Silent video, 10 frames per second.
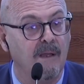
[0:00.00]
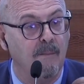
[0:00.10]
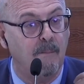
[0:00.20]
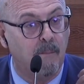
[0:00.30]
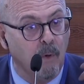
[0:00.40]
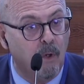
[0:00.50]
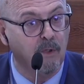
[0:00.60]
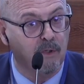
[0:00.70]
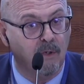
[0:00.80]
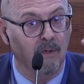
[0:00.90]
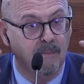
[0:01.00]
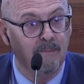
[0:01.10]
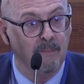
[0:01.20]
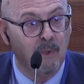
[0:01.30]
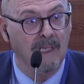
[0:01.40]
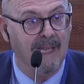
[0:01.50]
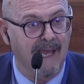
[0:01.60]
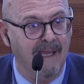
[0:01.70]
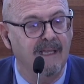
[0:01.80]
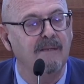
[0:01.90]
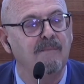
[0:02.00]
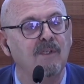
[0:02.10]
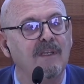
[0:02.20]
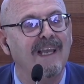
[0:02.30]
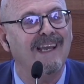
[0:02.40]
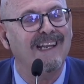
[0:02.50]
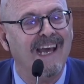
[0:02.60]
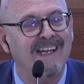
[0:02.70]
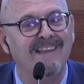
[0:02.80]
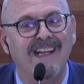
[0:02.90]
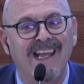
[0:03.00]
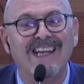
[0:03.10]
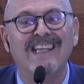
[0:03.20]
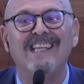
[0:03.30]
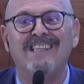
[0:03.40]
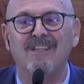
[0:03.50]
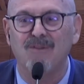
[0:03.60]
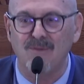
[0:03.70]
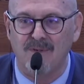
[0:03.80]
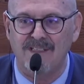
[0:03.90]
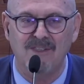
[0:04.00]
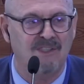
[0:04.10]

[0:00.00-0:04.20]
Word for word: the shortcomings of paper to a